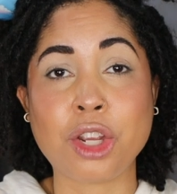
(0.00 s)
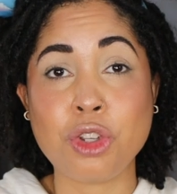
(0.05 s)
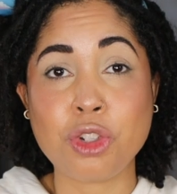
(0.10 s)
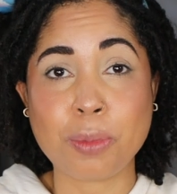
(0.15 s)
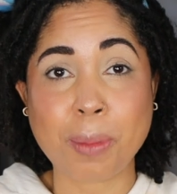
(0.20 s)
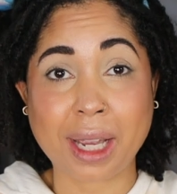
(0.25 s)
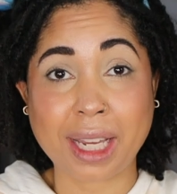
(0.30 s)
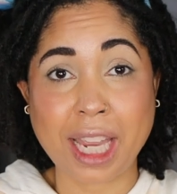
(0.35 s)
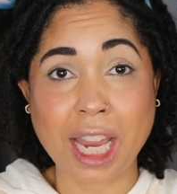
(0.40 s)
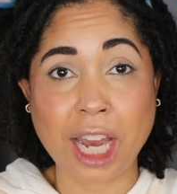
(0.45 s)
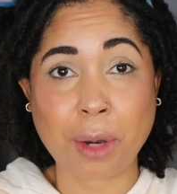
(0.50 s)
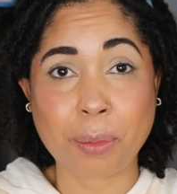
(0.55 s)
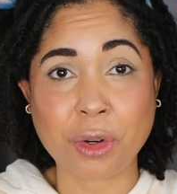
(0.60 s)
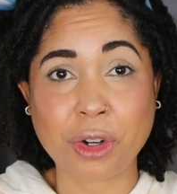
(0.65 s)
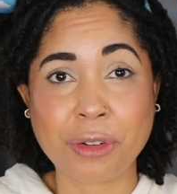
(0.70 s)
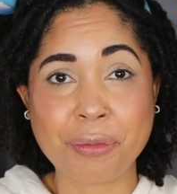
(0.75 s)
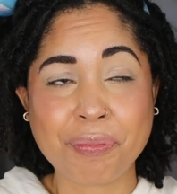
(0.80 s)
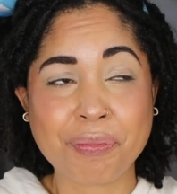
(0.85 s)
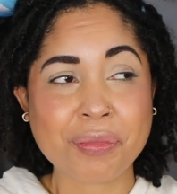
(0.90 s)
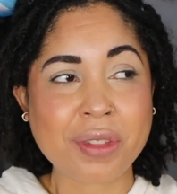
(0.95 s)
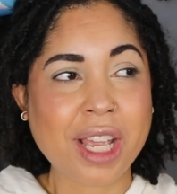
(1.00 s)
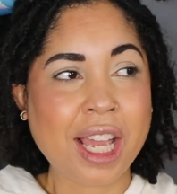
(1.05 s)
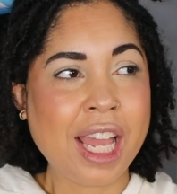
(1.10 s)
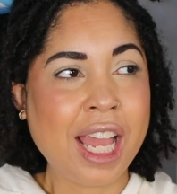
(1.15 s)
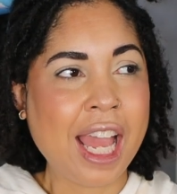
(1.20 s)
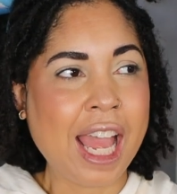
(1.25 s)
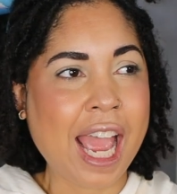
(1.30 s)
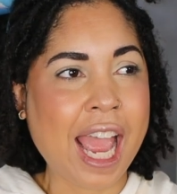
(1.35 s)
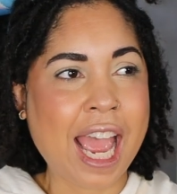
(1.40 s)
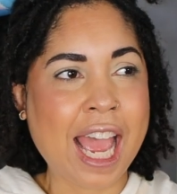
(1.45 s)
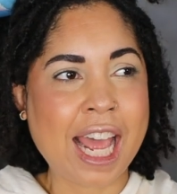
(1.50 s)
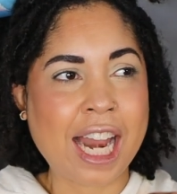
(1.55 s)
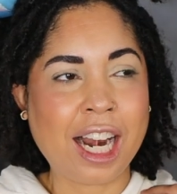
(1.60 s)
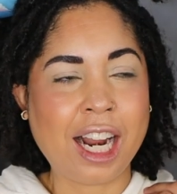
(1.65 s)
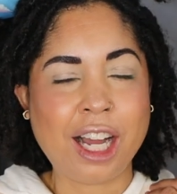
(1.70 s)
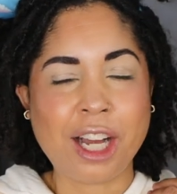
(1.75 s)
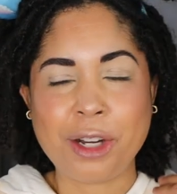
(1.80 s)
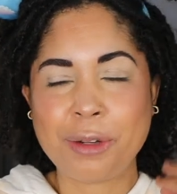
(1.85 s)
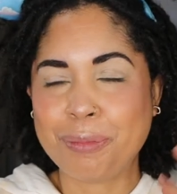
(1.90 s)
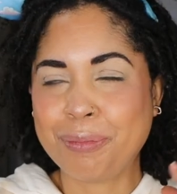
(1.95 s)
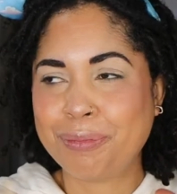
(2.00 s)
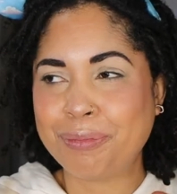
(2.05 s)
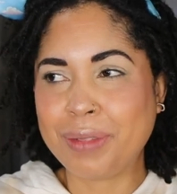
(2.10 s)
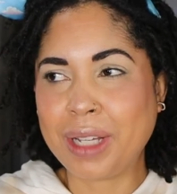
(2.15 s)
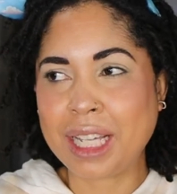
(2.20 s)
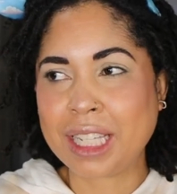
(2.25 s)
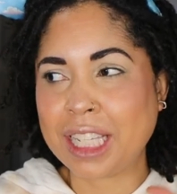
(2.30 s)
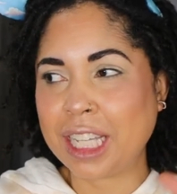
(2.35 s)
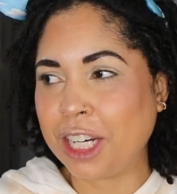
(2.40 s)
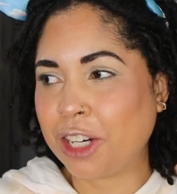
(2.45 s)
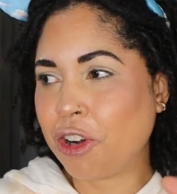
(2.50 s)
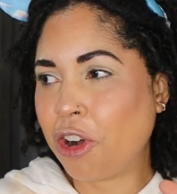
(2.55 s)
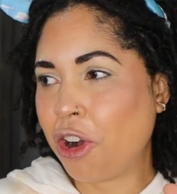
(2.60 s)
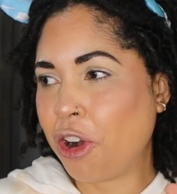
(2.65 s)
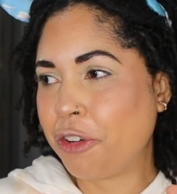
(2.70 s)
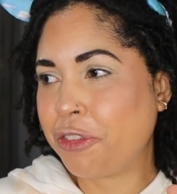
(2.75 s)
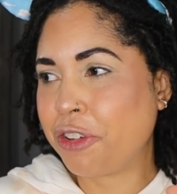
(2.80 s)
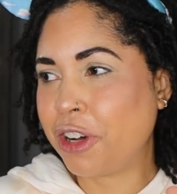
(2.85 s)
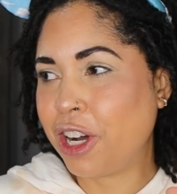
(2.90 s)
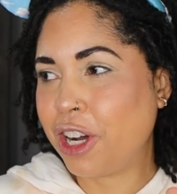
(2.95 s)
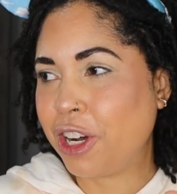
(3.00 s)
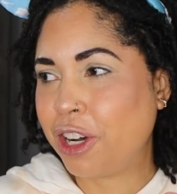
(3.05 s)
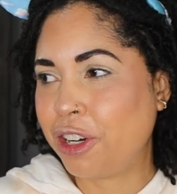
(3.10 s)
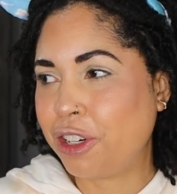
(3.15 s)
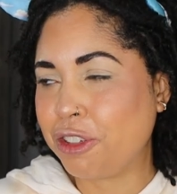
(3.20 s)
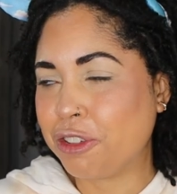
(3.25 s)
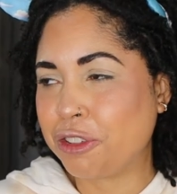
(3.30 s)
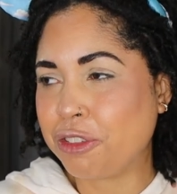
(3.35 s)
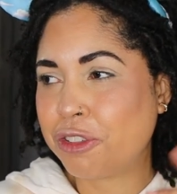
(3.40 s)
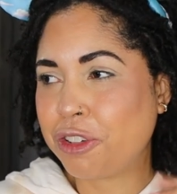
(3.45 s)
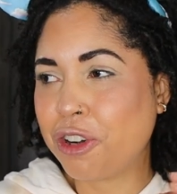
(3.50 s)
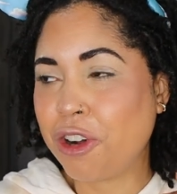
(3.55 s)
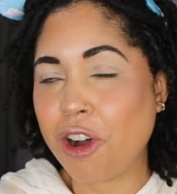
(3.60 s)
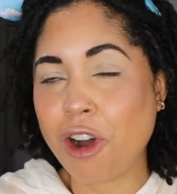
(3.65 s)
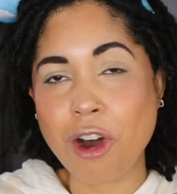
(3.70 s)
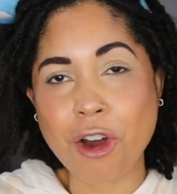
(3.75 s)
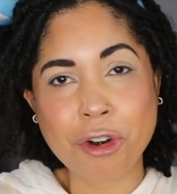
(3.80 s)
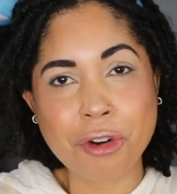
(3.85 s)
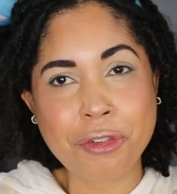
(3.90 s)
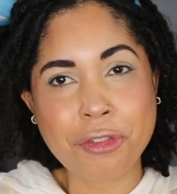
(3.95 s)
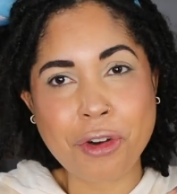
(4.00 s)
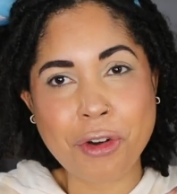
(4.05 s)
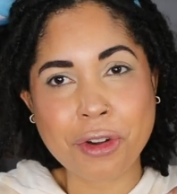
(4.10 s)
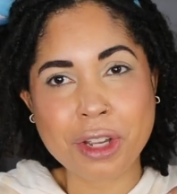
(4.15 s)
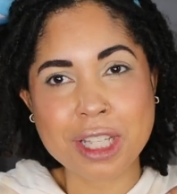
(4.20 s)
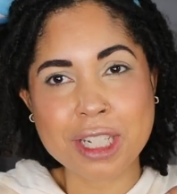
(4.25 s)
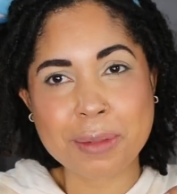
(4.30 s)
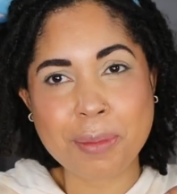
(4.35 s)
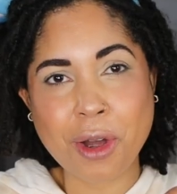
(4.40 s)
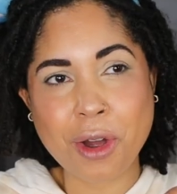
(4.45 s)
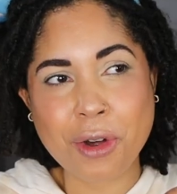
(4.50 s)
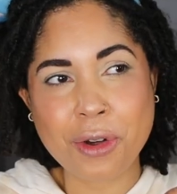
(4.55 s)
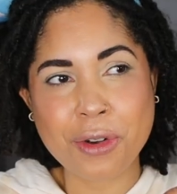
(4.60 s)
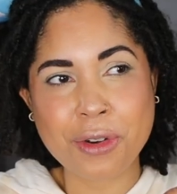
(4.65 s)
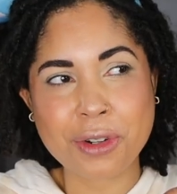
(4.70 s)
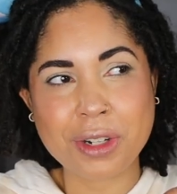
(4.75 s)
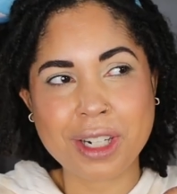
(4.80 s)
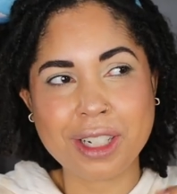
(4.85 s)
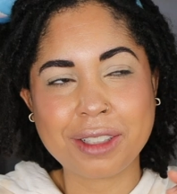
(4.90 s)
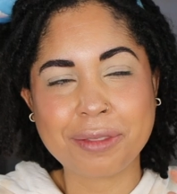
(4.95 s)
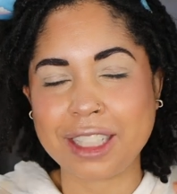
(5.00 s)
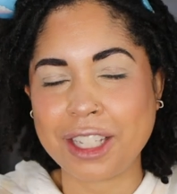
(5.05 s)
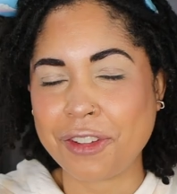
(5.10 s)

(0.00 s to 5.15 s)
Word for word: use my camera and, um, and getting off of autofocus mode.